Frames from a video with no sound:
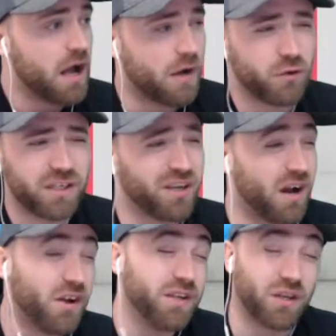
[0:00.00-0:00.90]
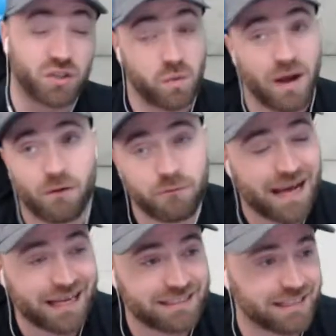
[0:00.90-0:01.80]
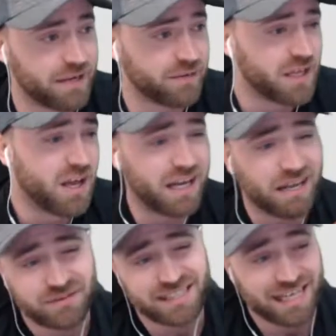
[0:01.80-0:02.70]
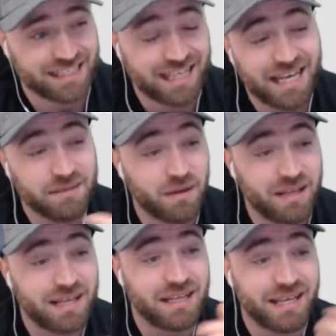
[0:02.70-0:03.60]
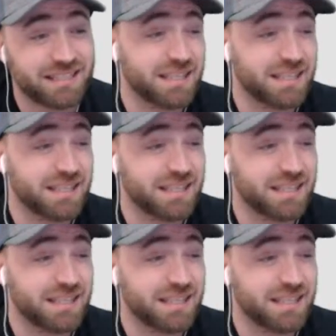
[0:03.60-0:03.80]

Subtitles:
I've only got 12 packs saved. I'll have 16 by the end of this.